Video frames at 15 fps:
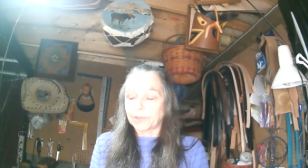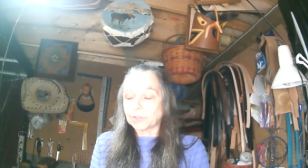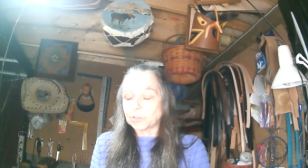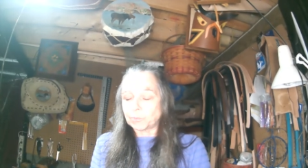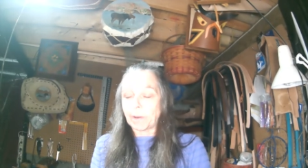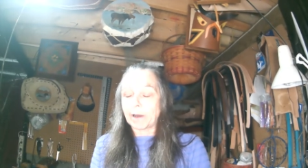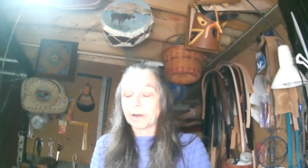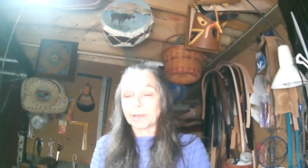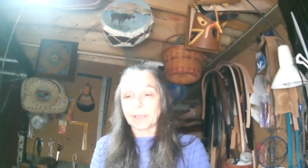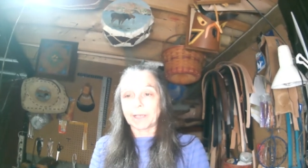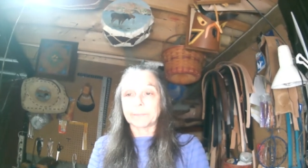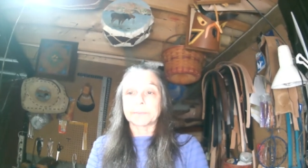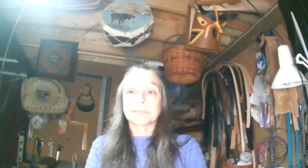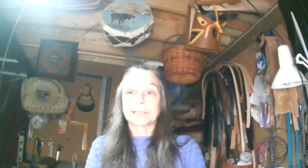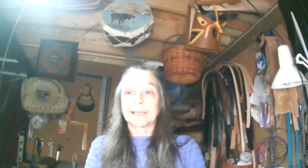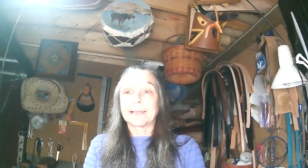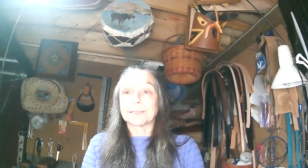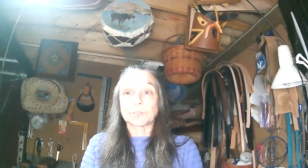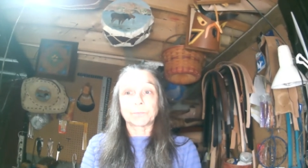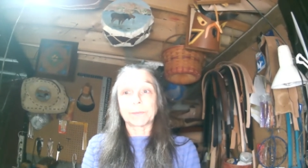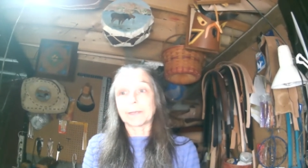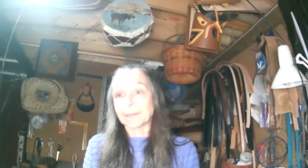that's barking
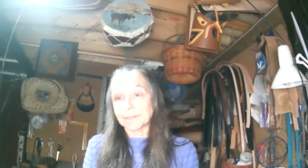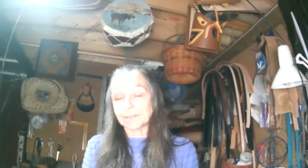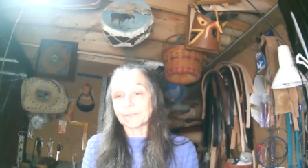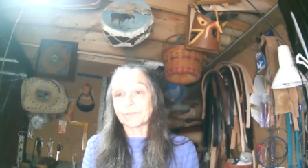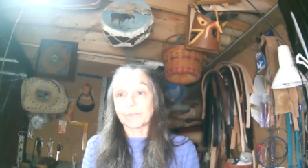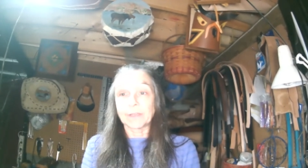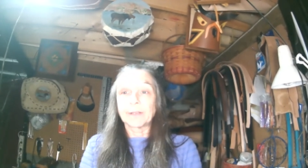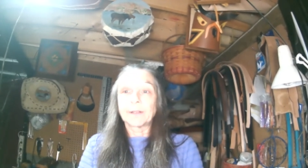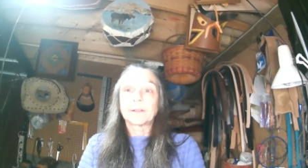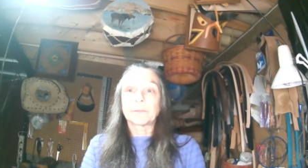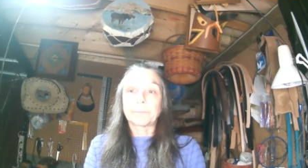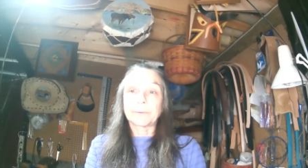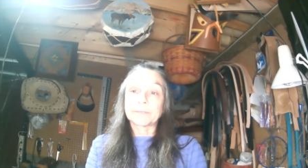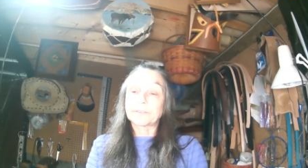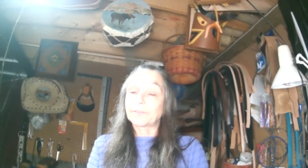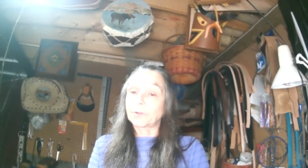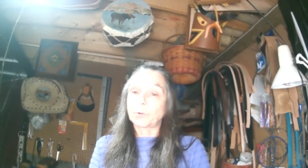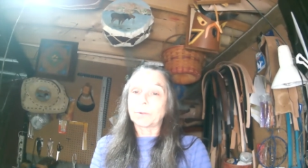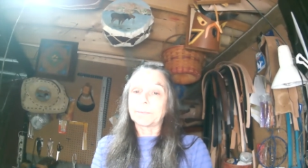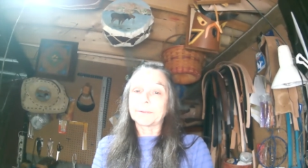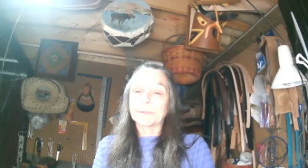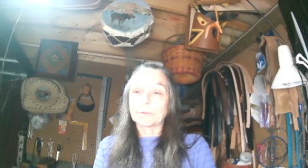upstairs because of the piece of
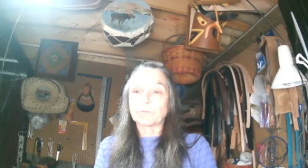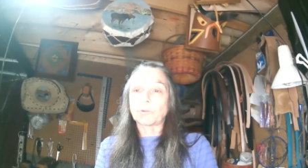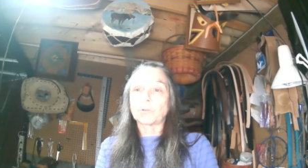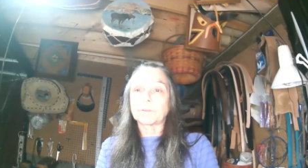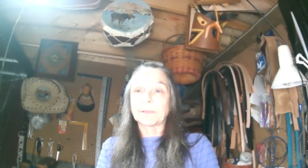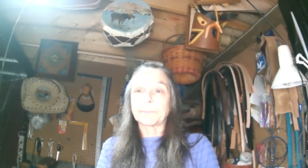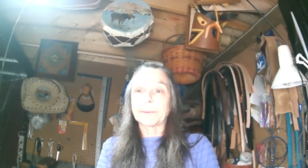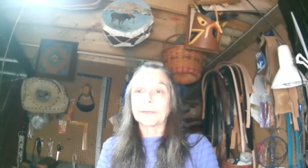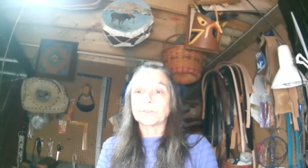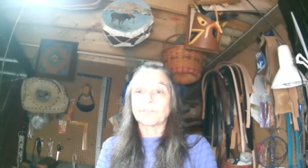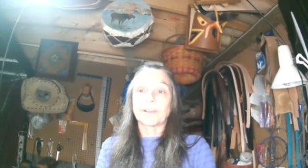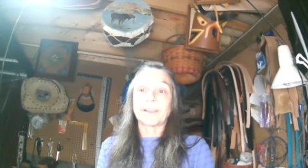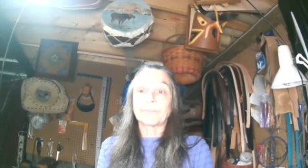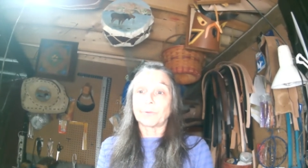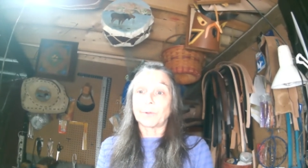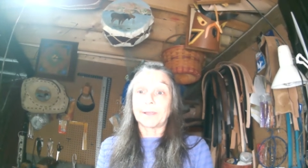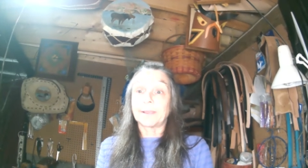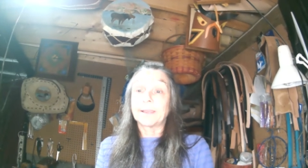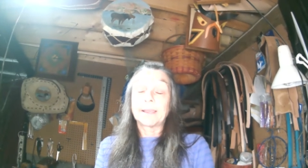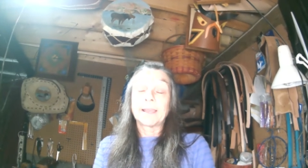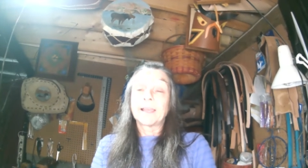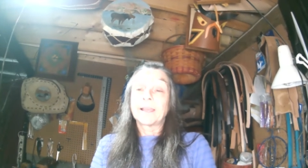equipment that rolled up our driveway.
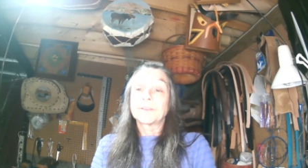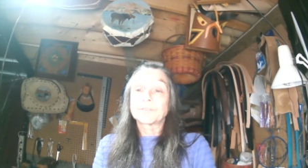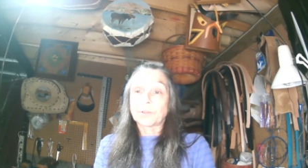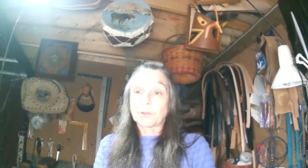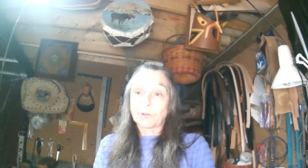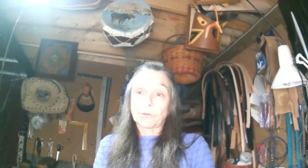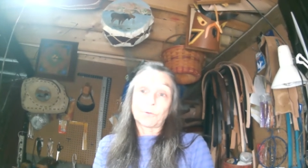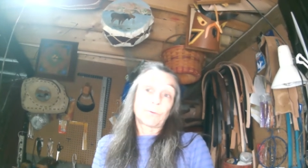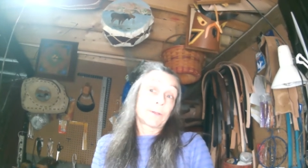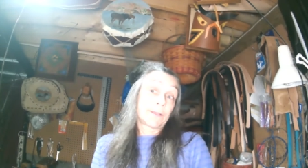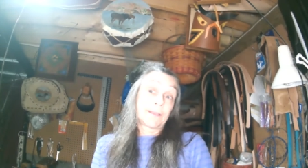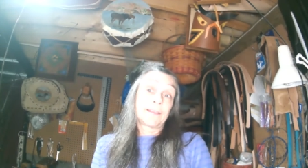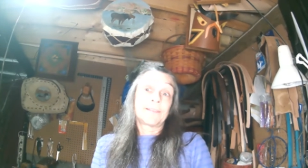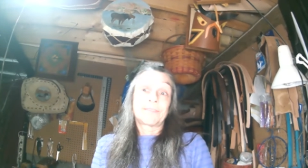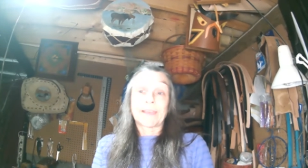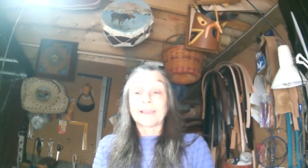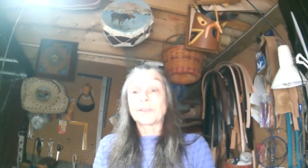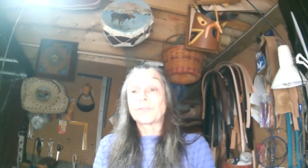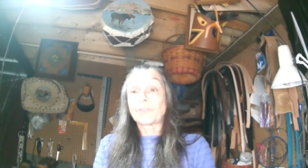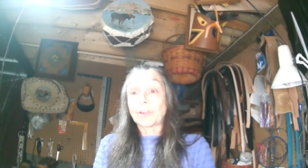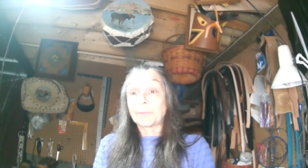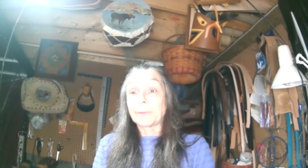So thank
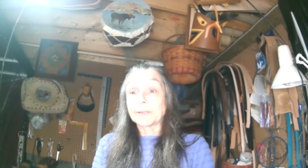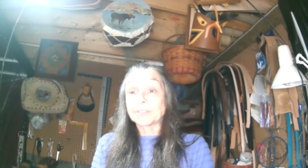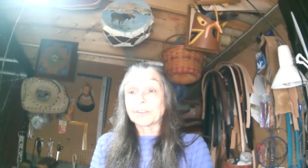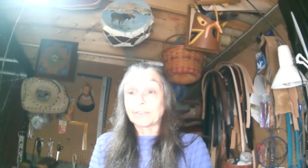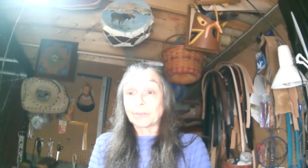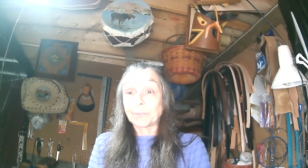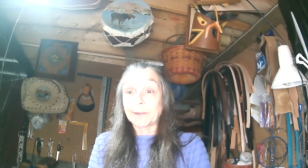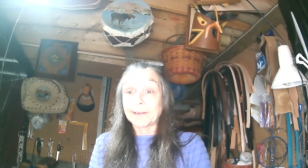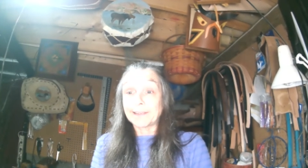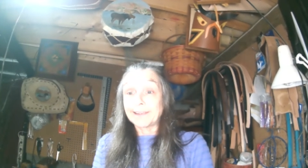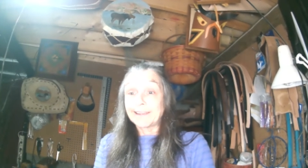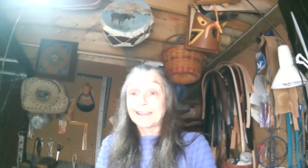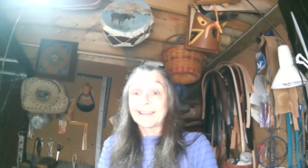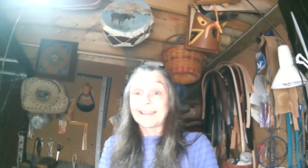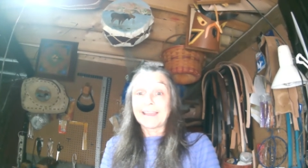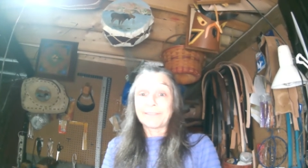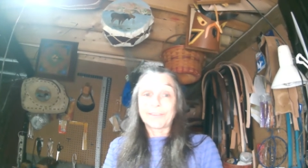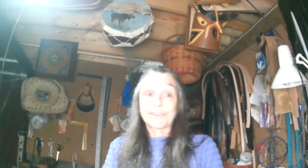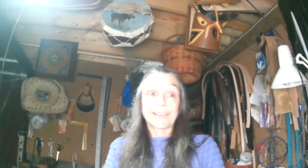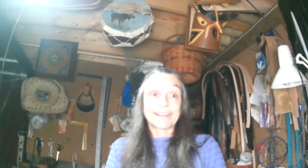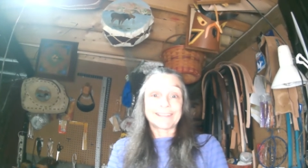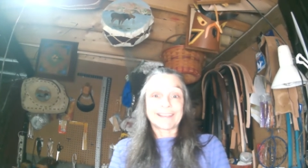you very much, everybody. Have a
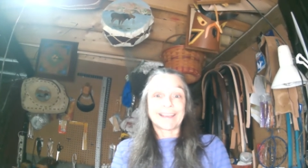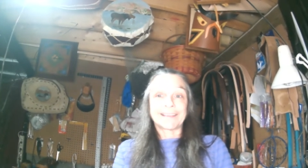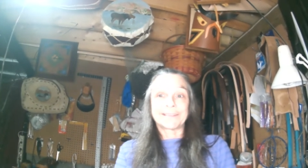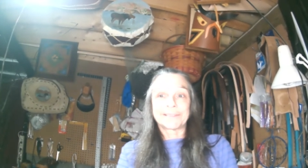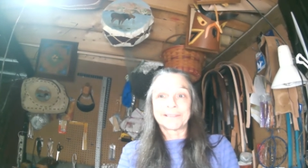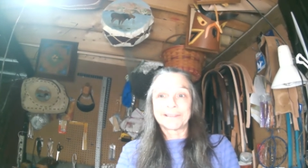great day.